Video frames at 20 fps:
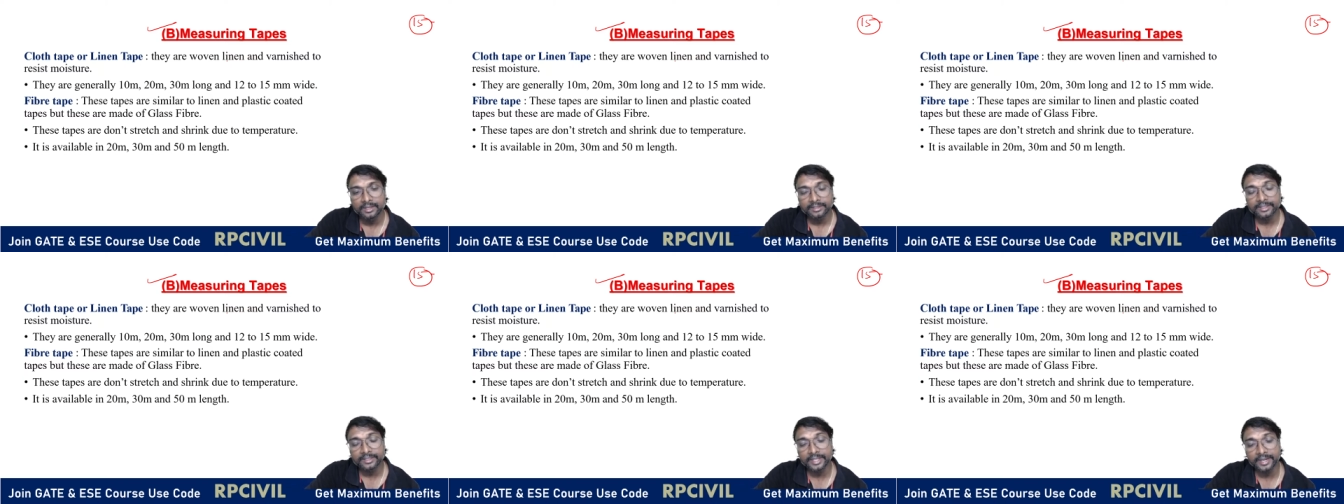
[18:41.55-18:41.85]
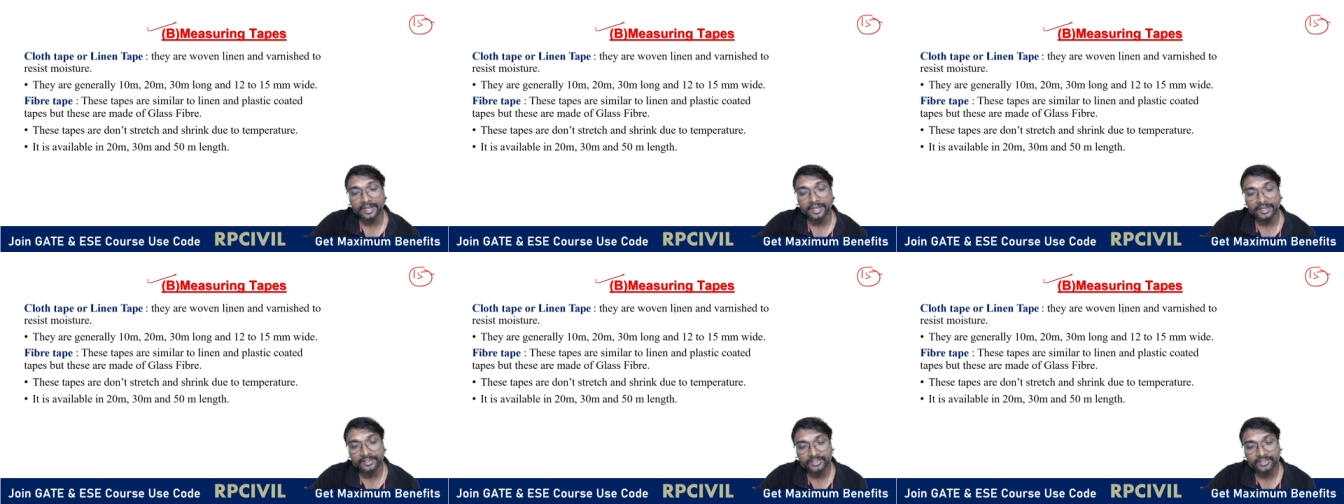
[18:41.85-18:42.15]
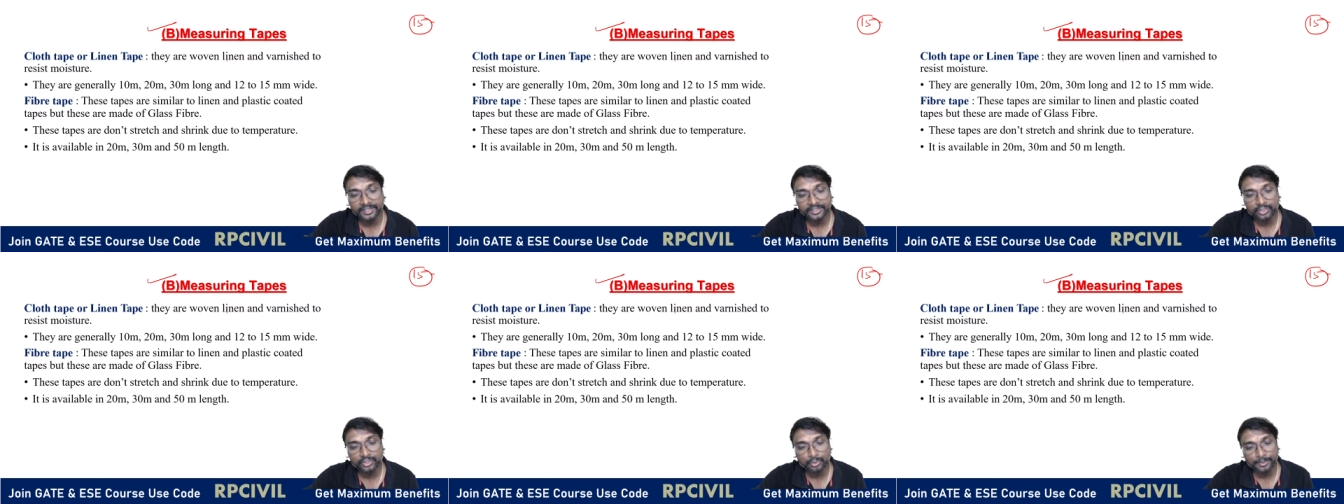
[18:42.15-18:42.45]
The next
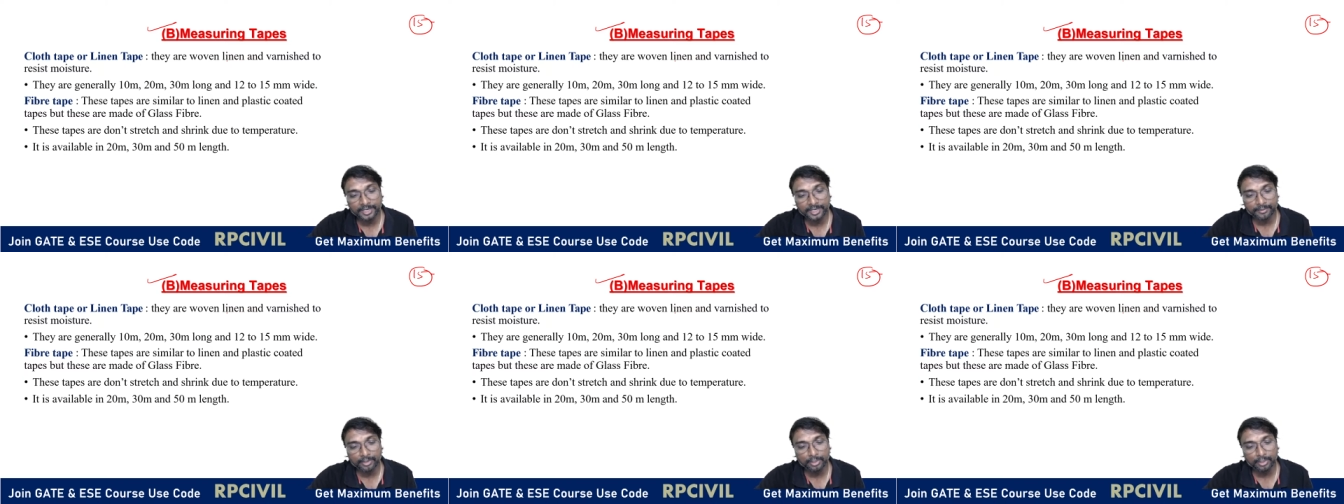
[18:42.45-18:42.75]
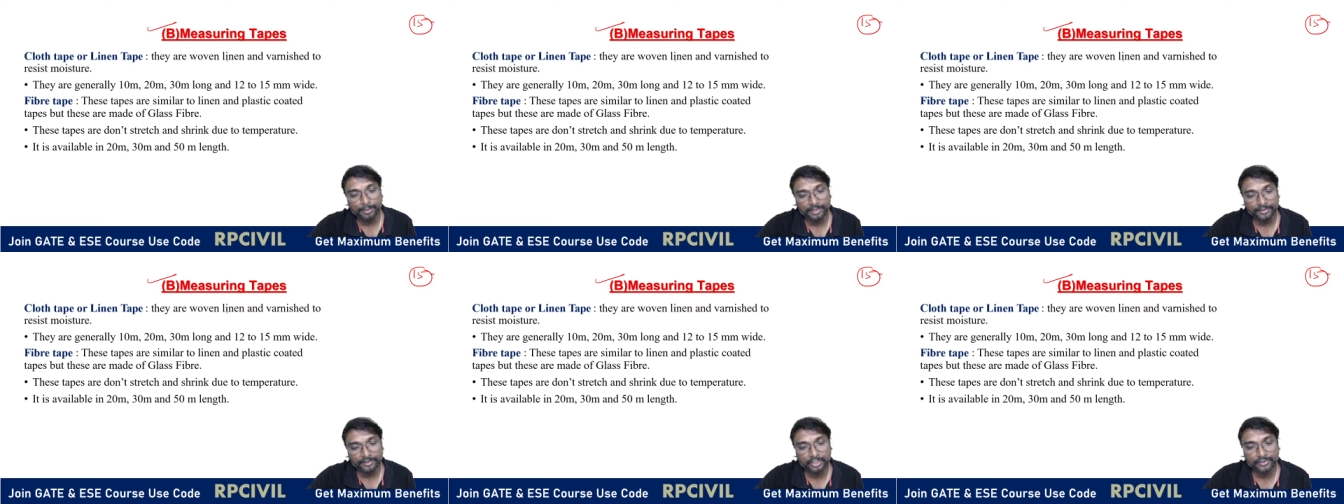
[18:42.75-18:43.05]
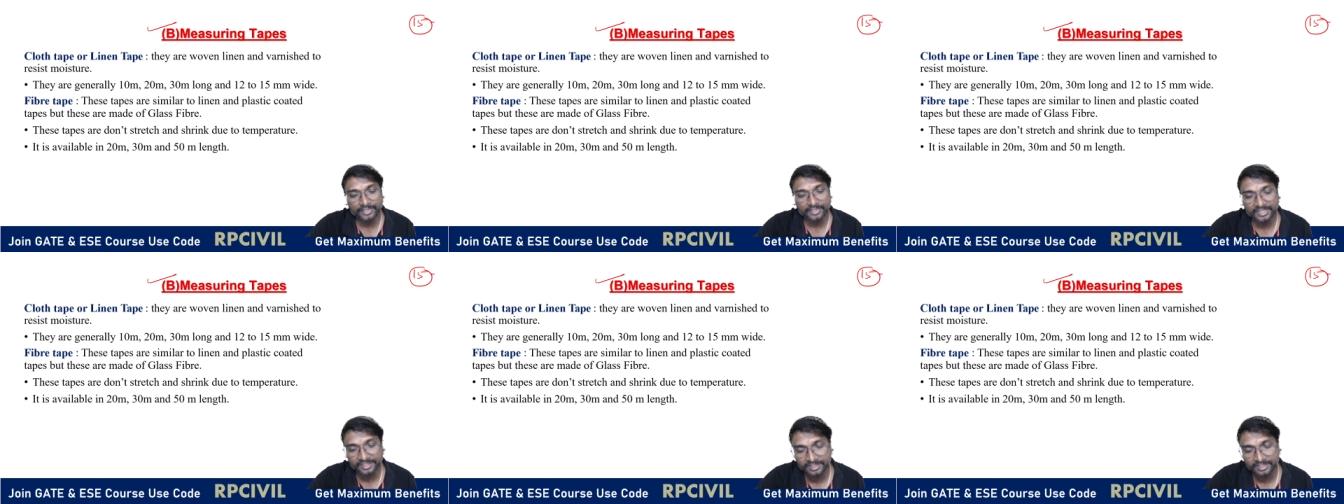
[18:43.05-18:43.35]
instrument will be which
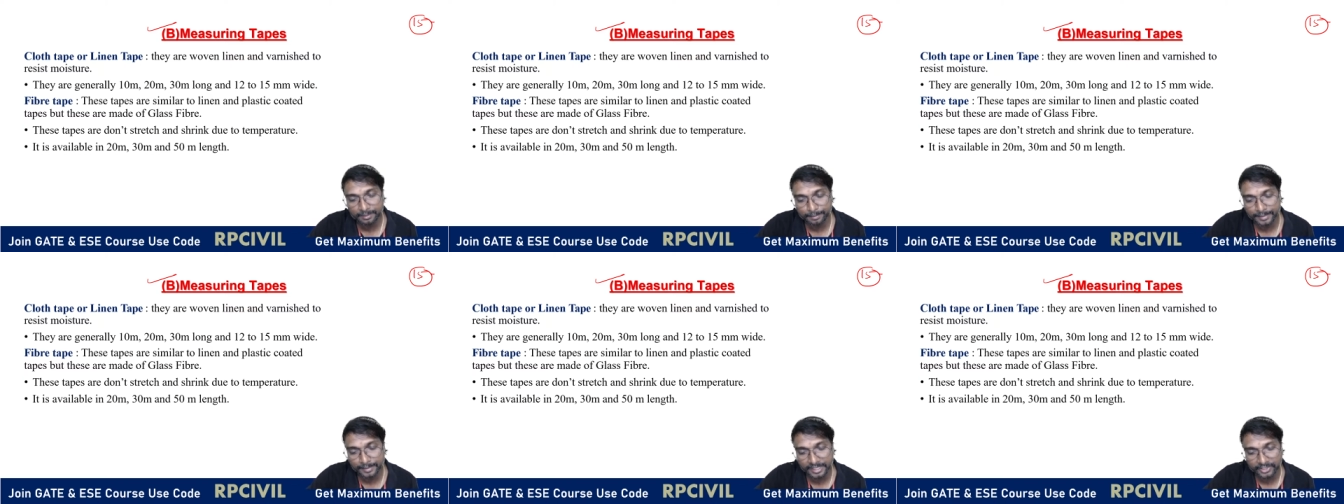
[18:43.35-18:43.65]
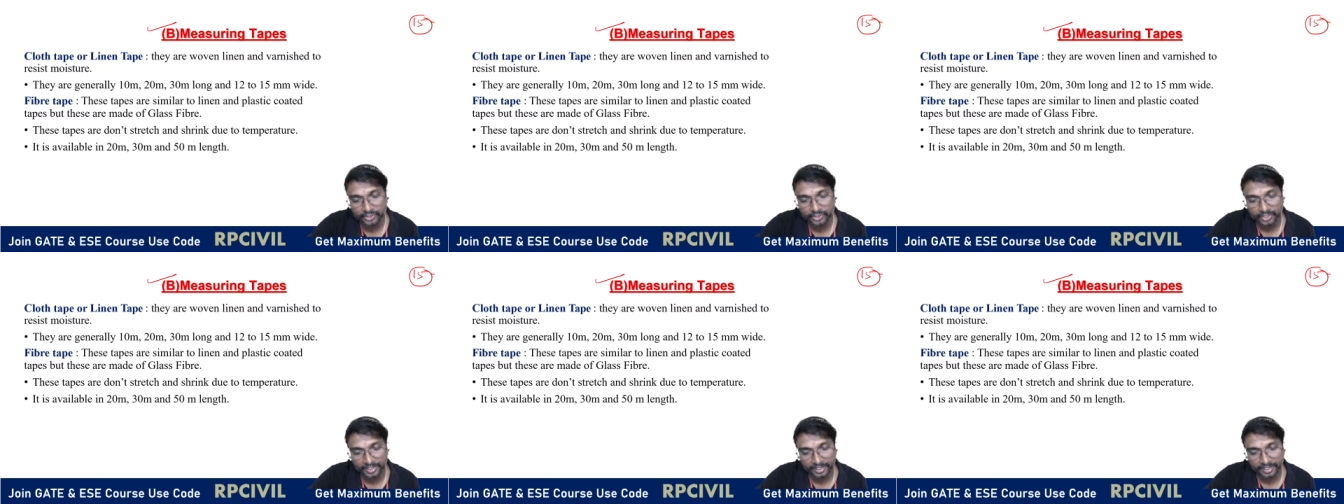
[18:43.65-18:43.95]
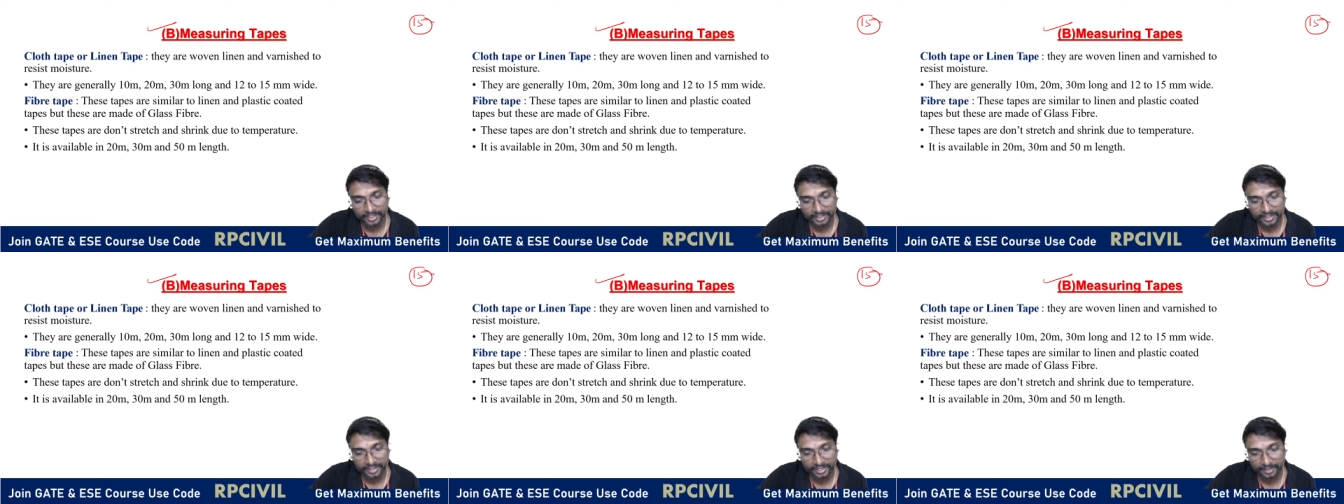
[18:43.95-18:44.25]
one? This is a
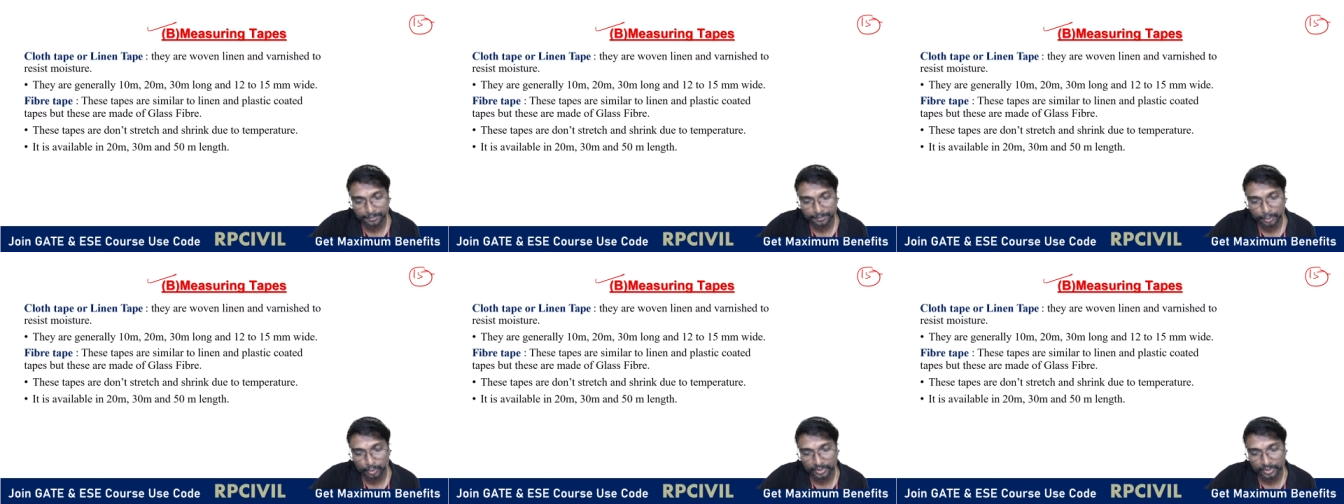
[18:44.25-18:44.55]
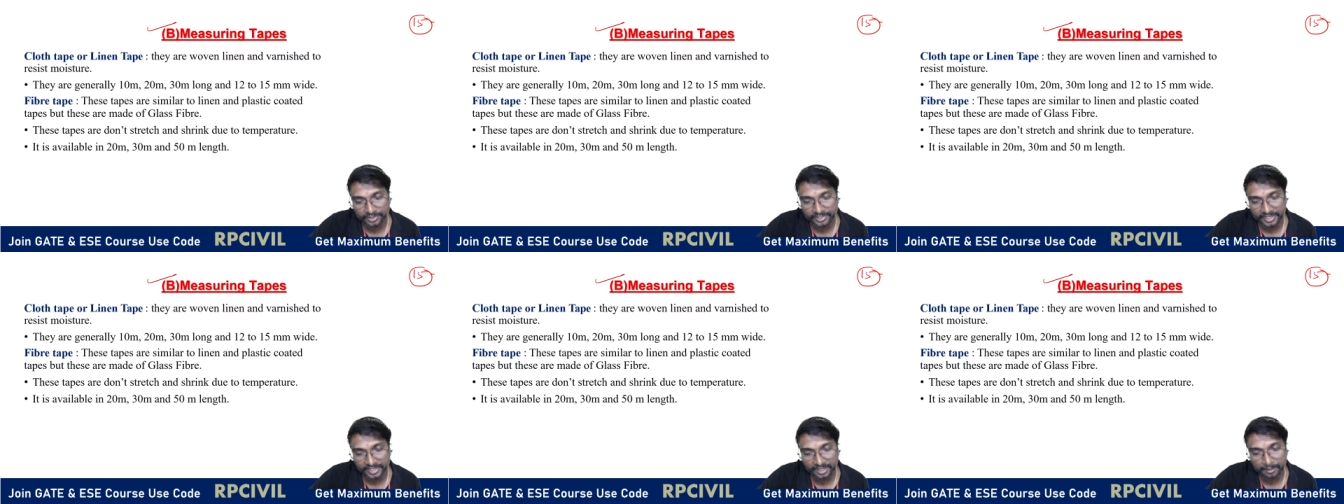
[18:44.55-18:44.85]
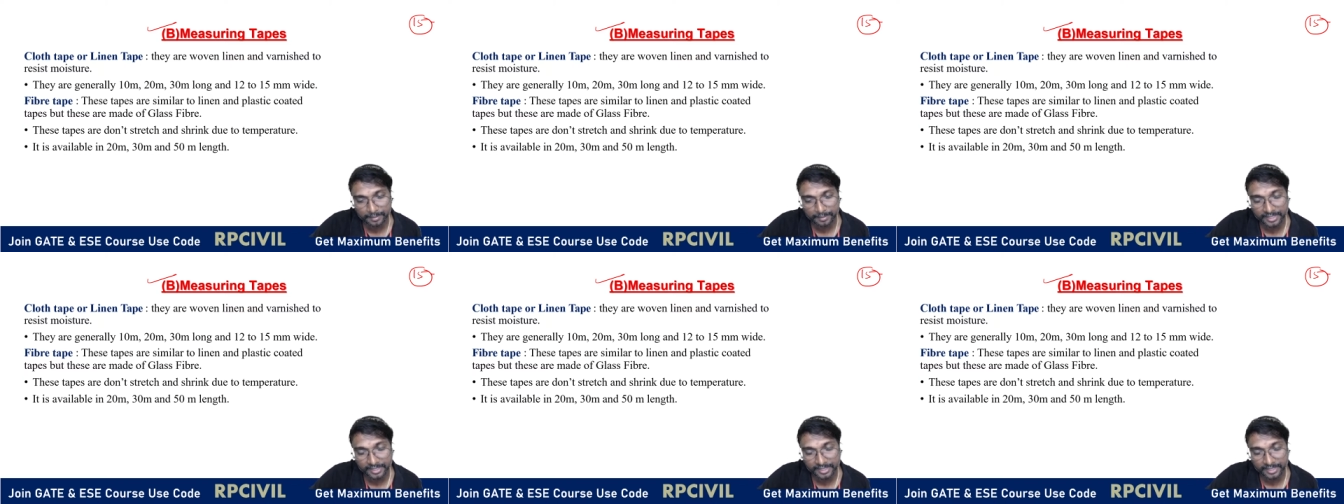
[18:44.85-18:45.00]
measuring tape, you can say, right?